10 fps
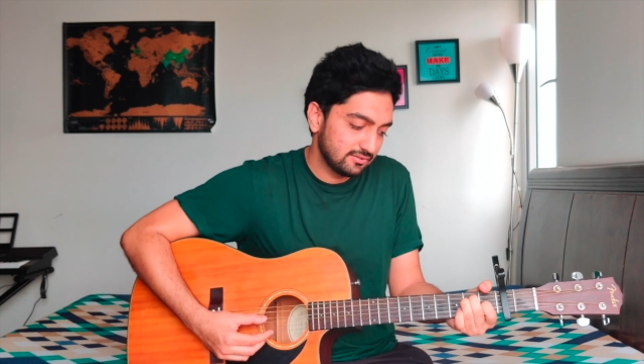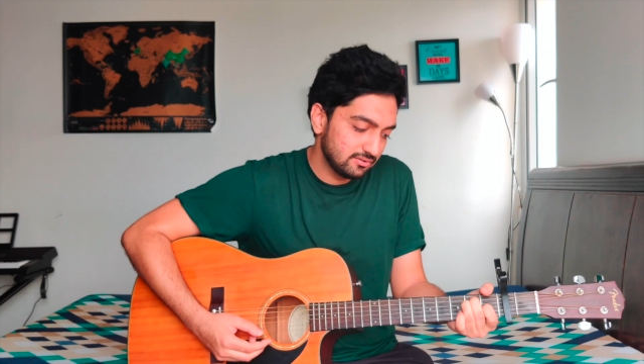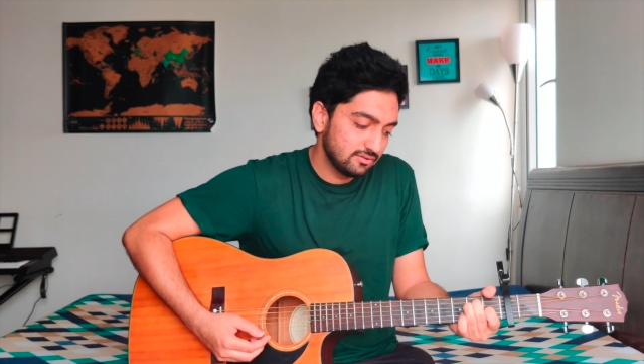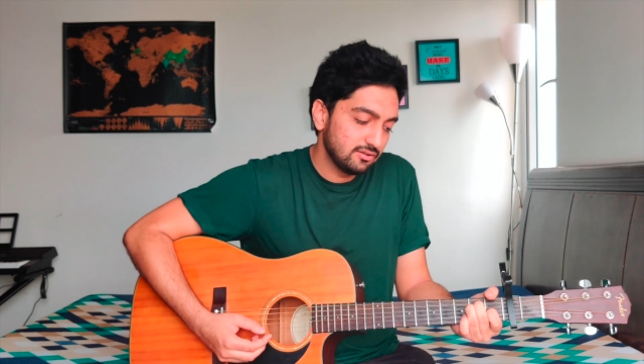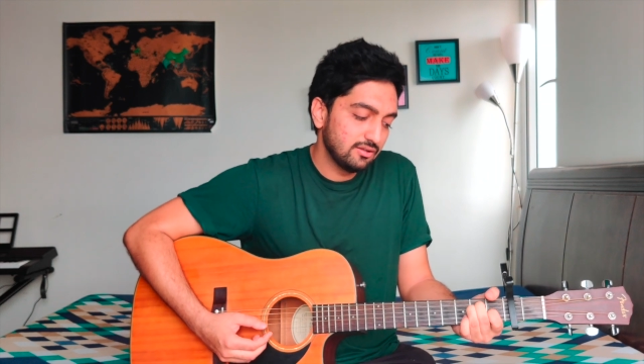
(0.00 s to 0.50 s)

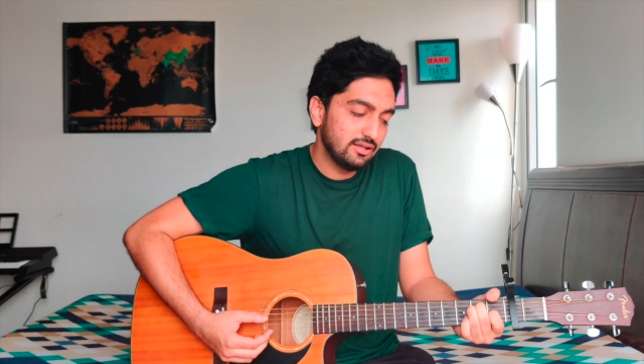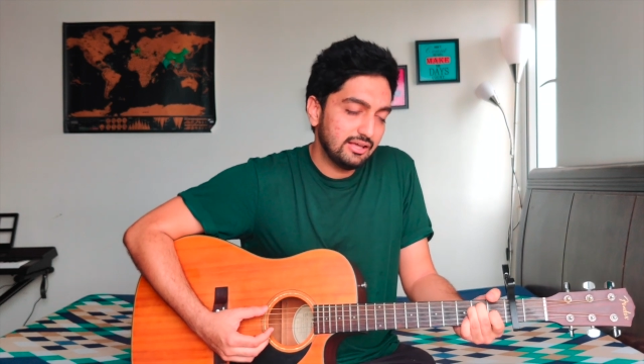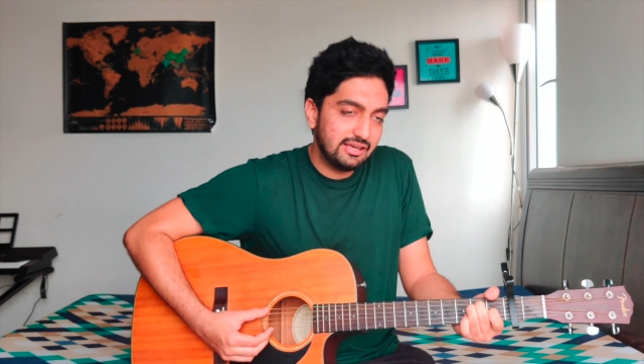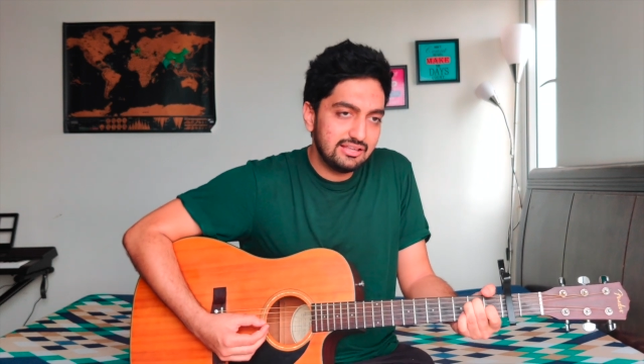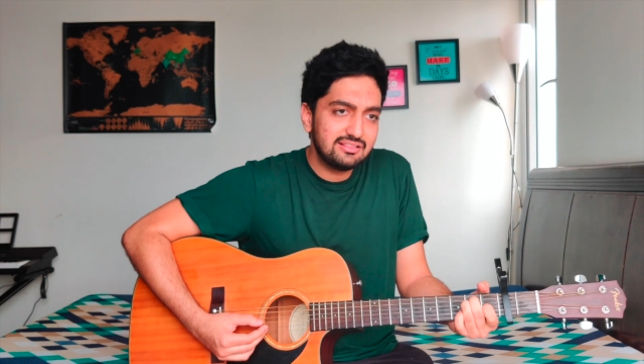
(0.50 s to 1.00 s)

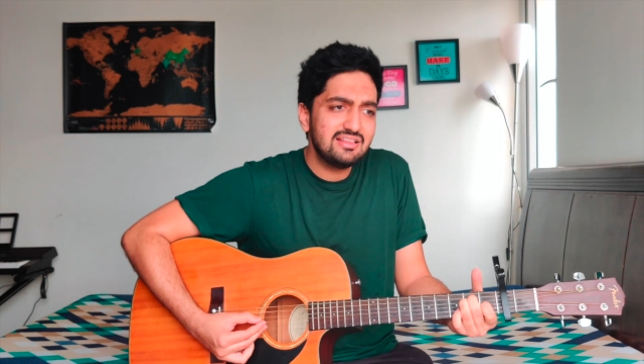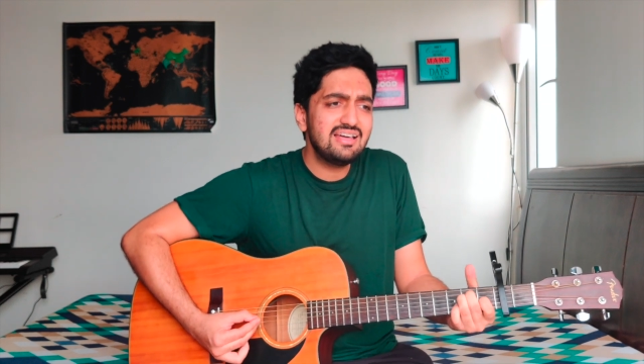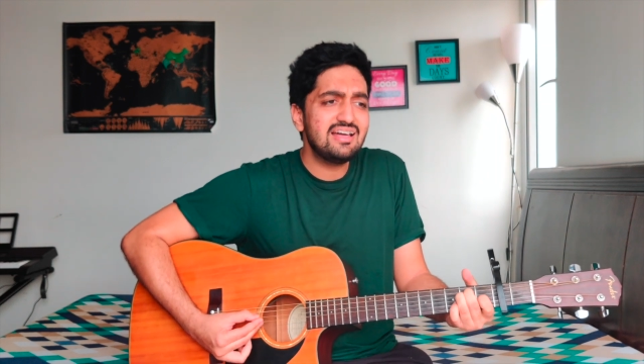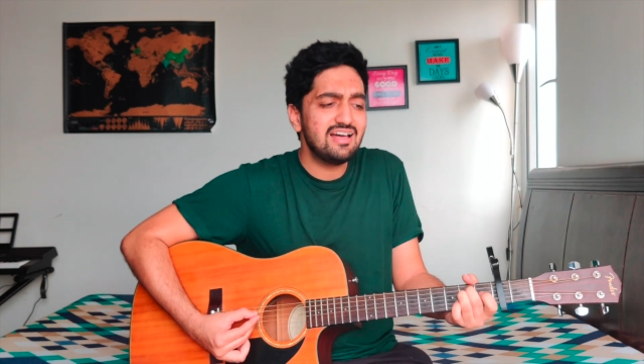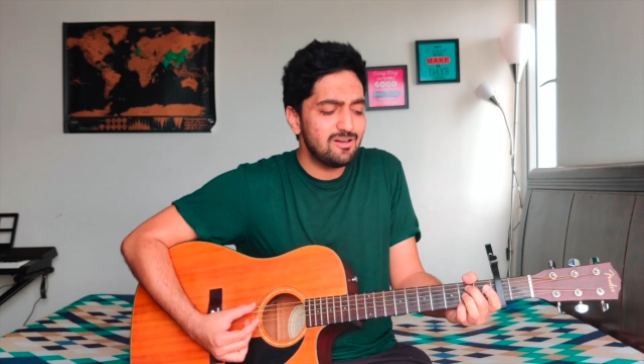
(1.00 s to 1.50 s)

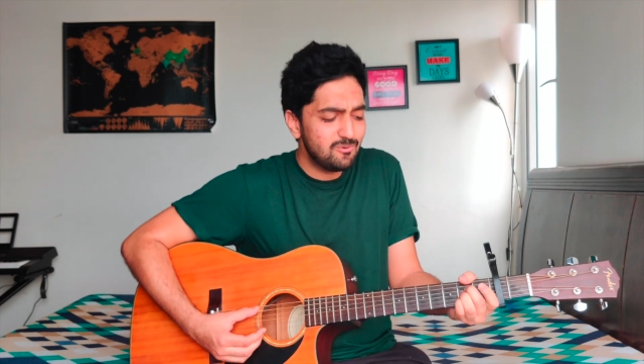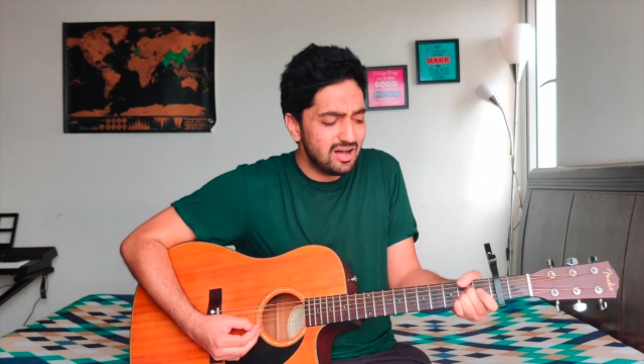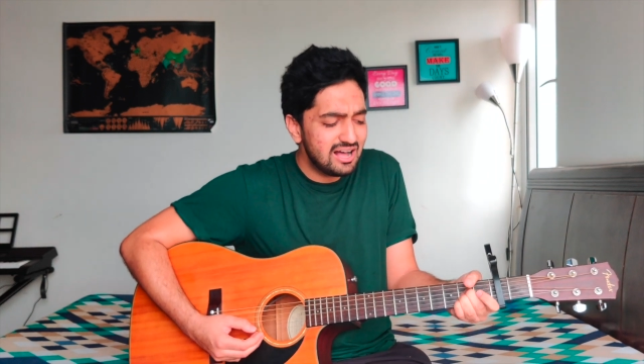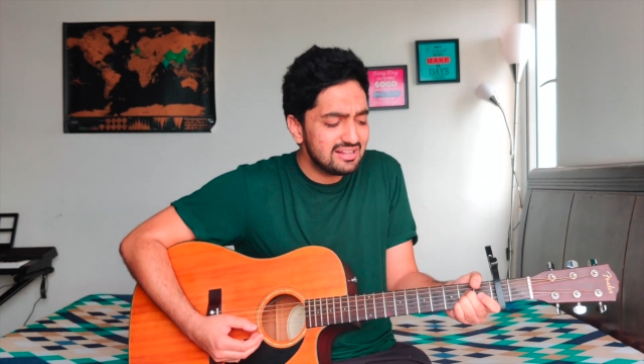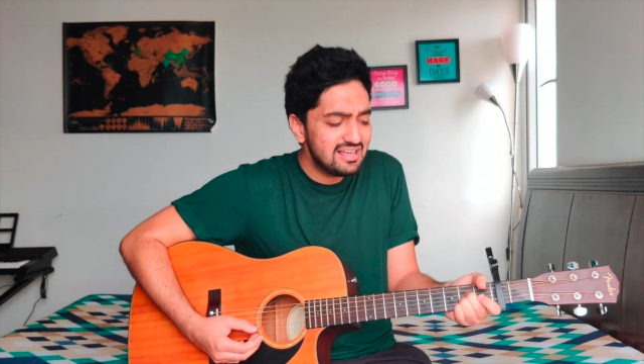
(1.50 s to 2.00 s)
Kitne hain
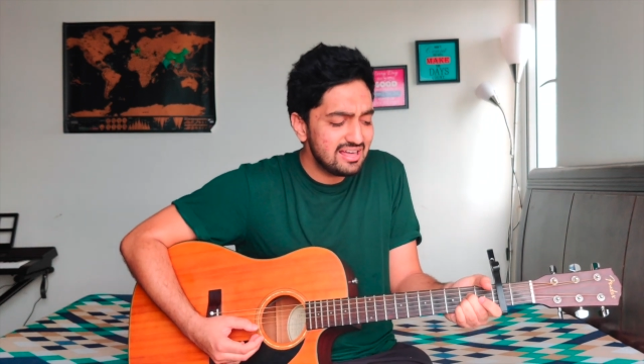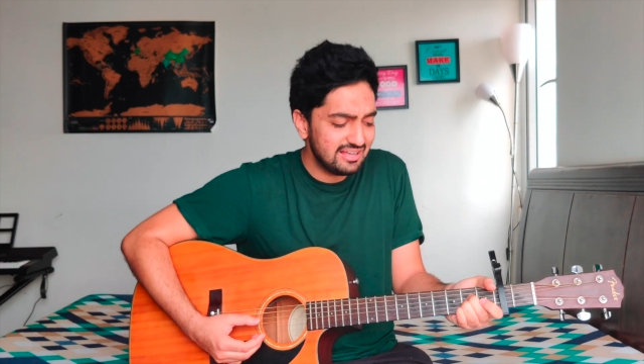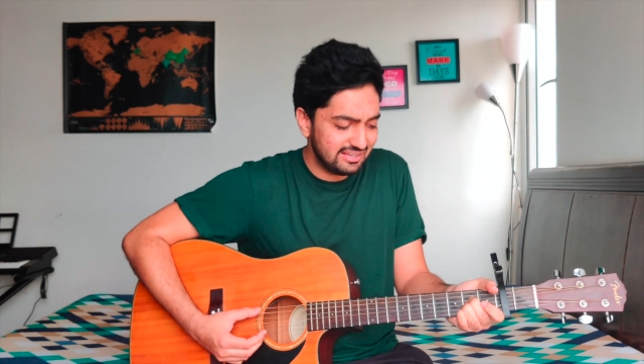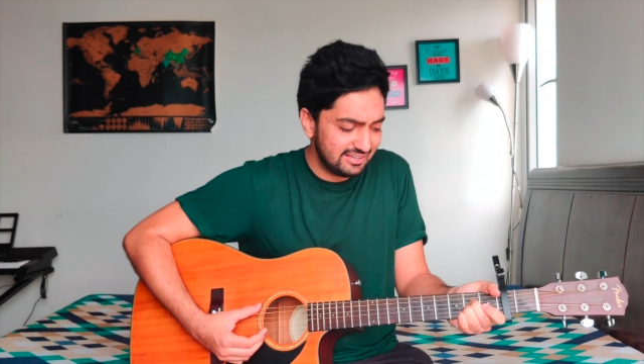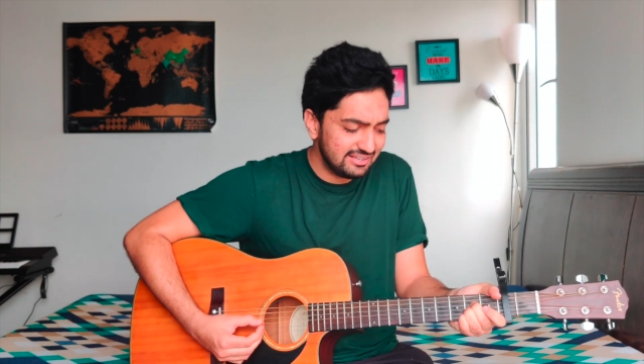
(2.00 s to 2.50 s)
waade,